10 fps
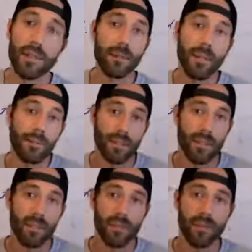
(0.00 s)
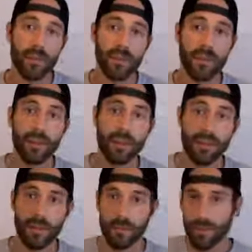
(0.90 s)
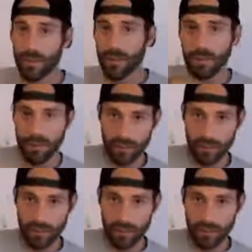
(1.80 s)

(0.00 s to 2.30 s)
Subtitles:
I shouldn't be able to see the shore. There should be a